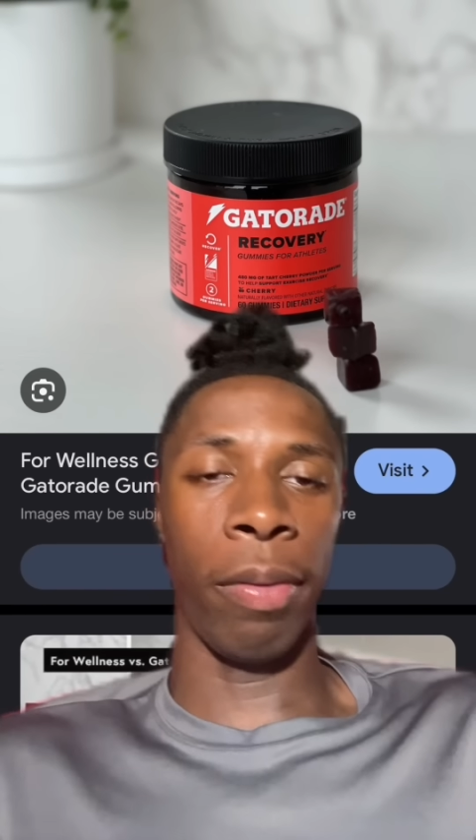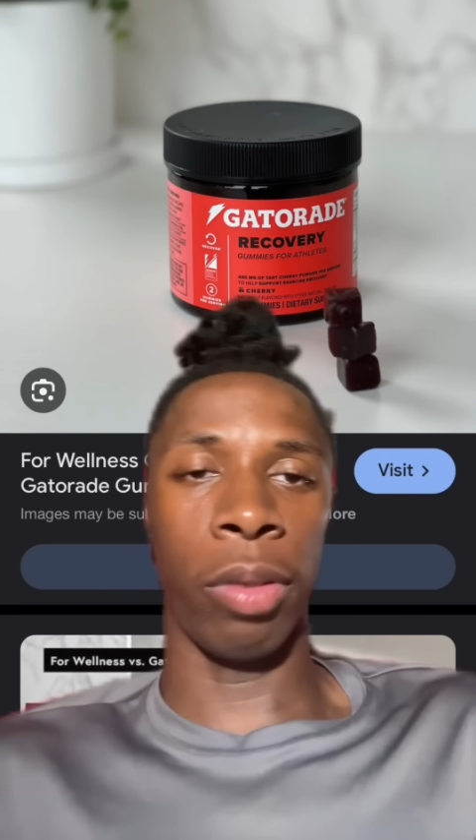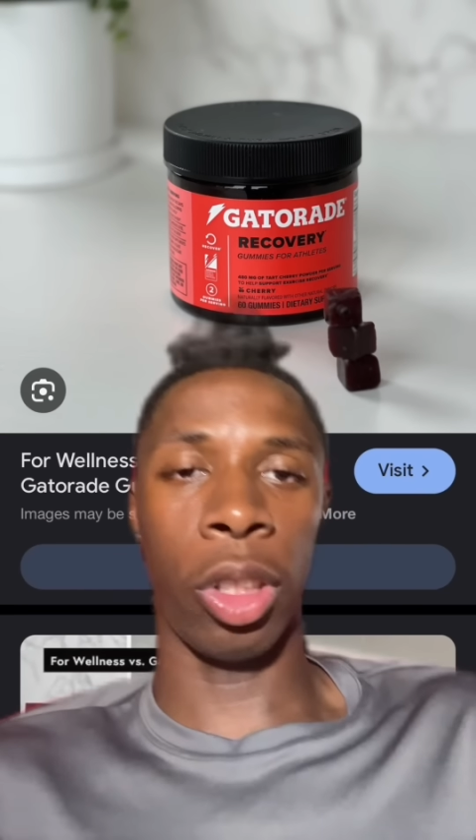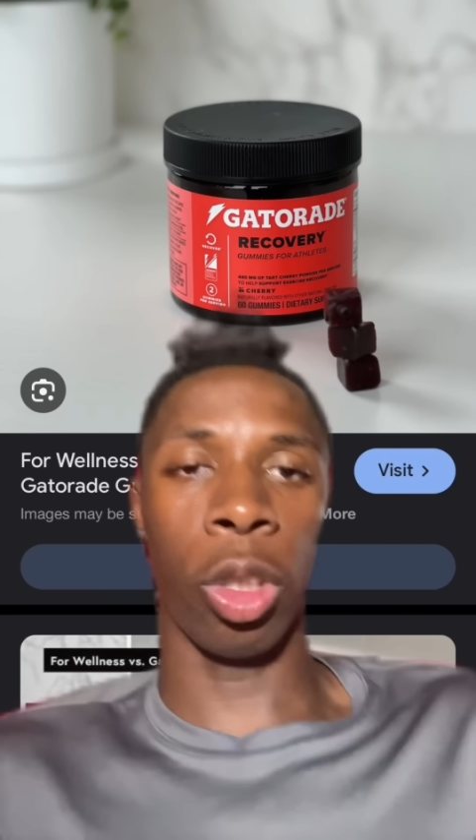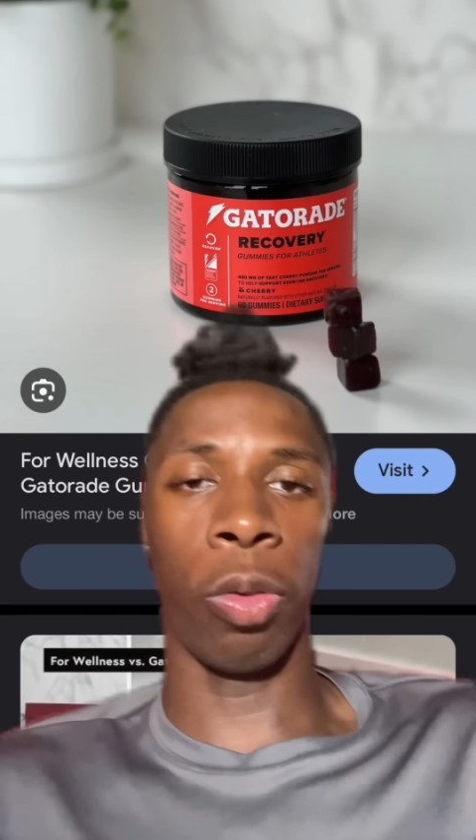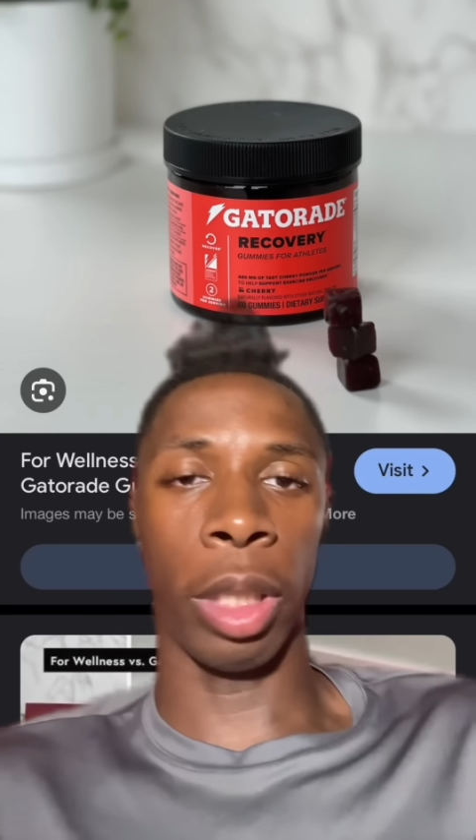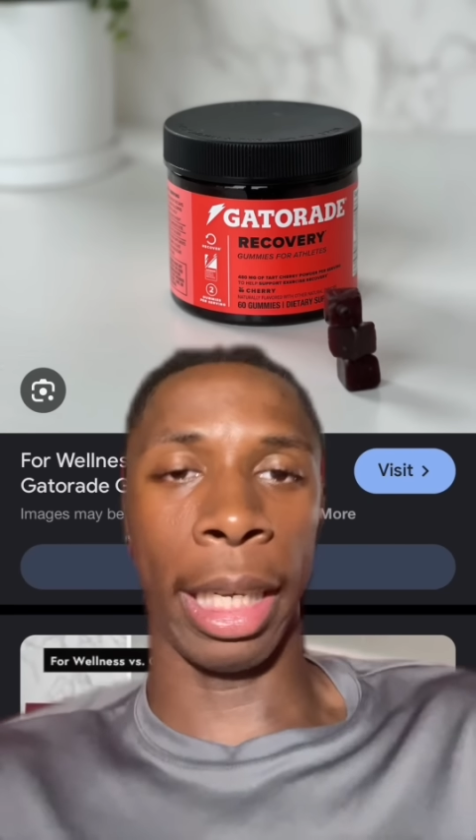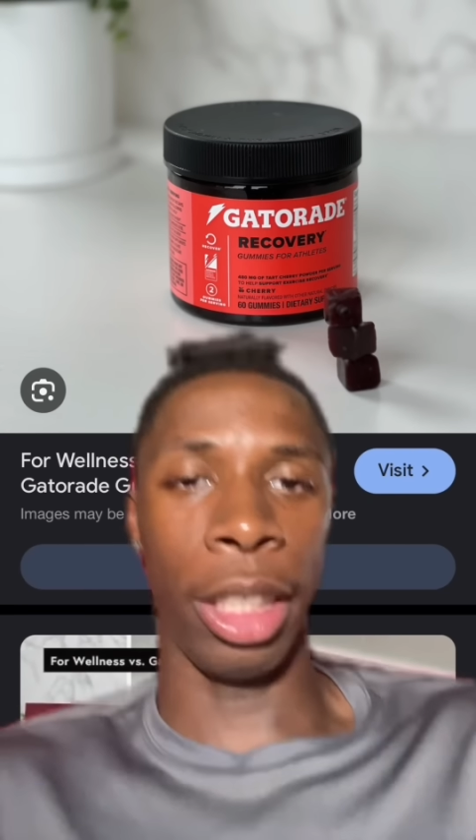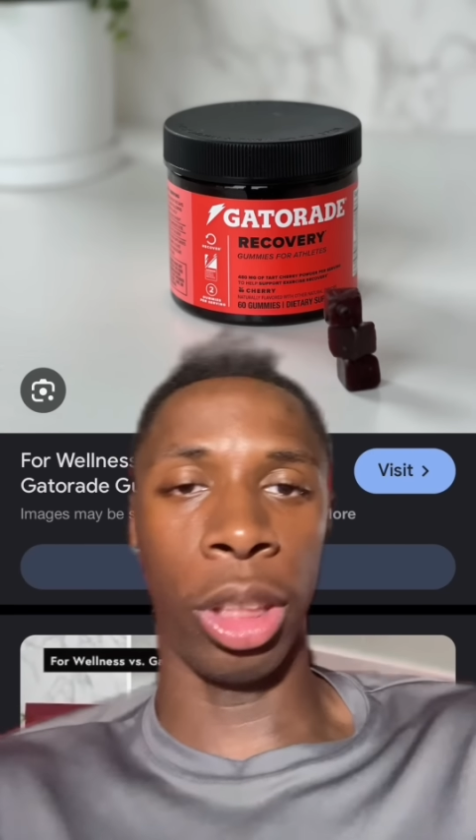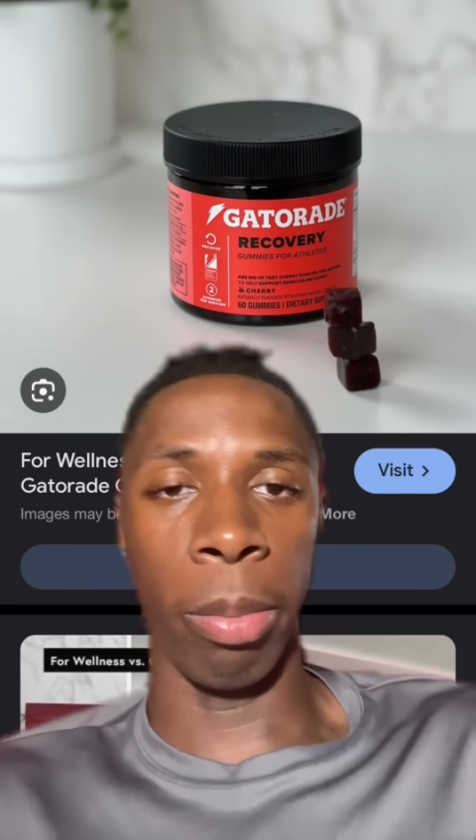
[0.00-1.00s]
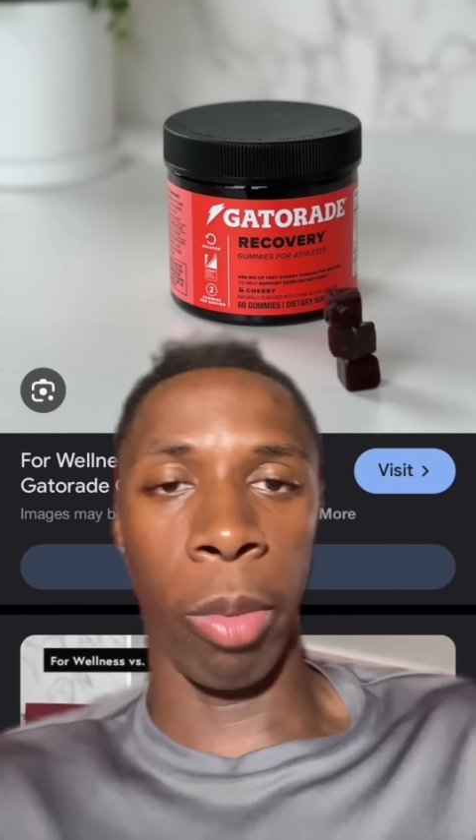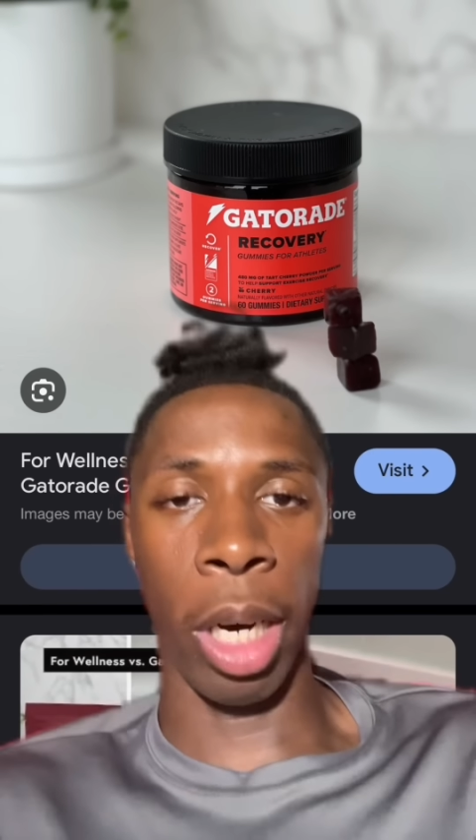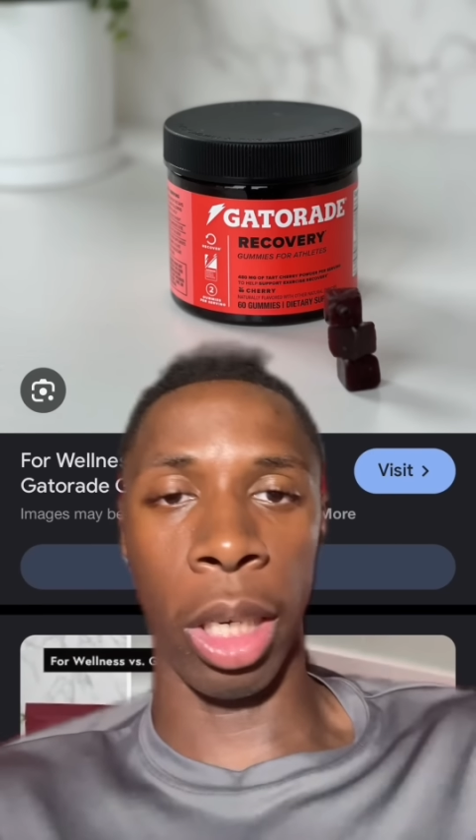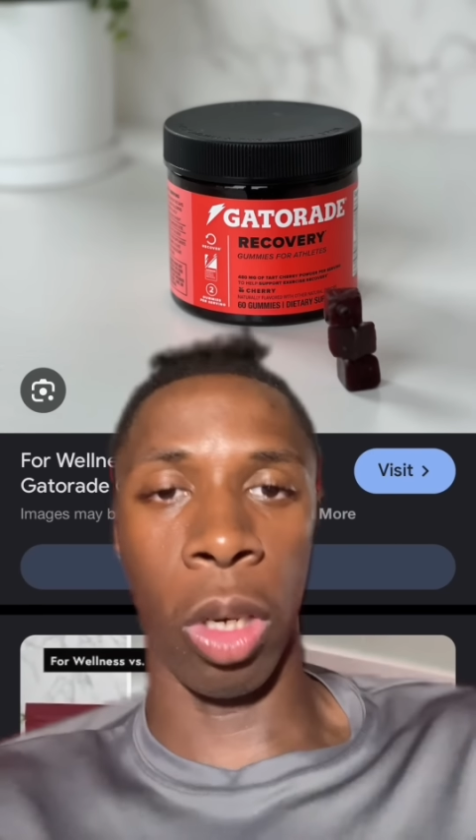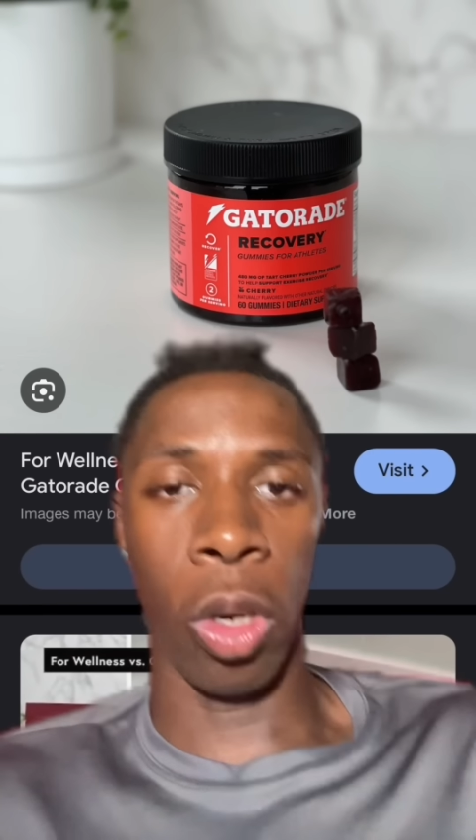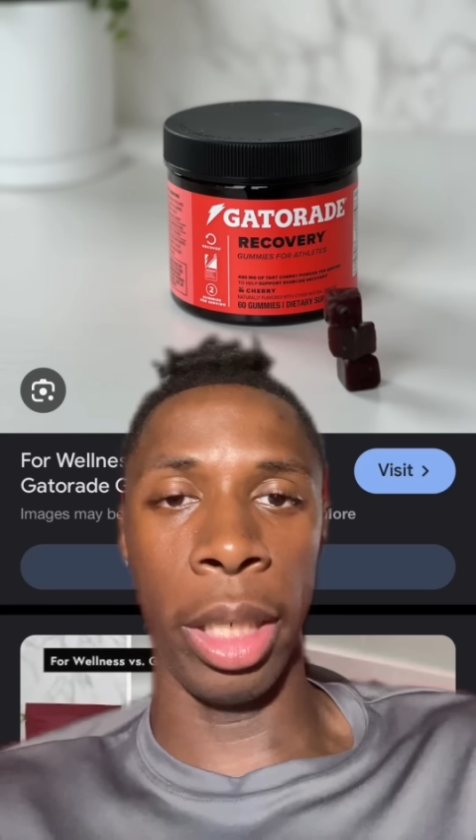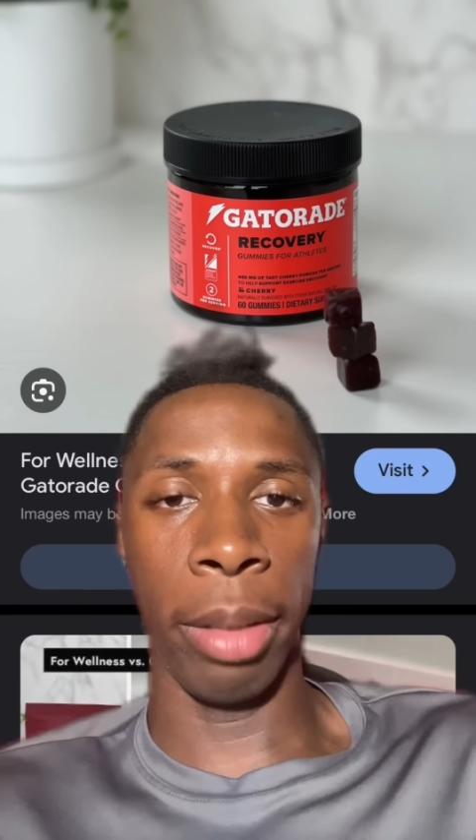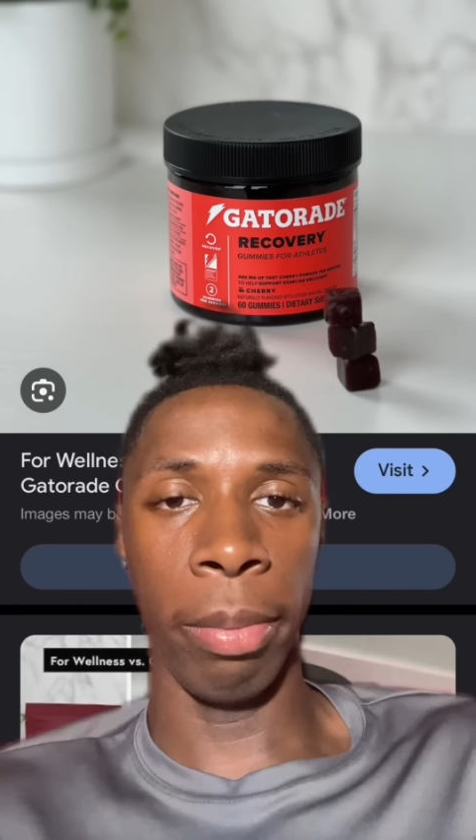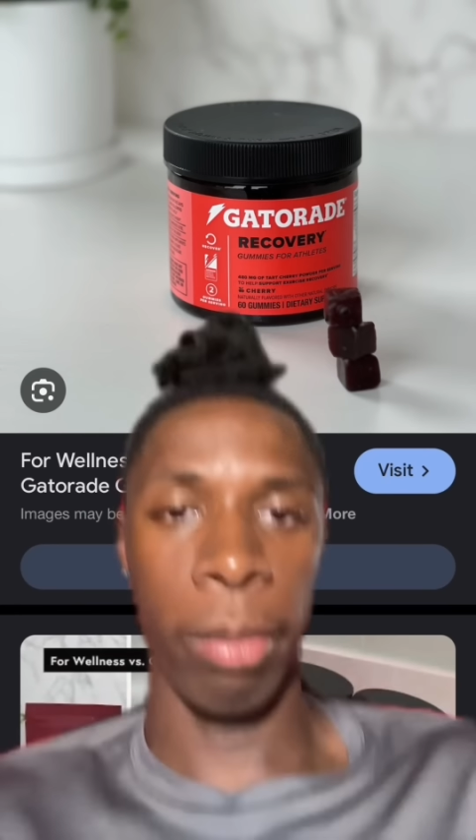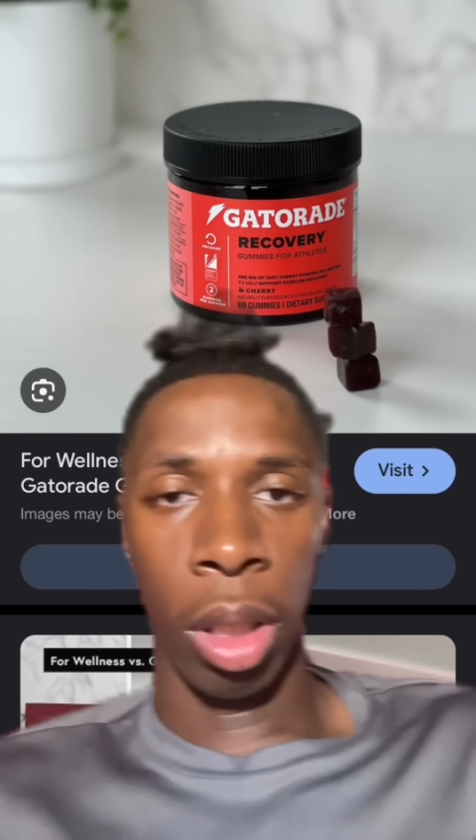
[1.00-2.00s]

certification mark on it.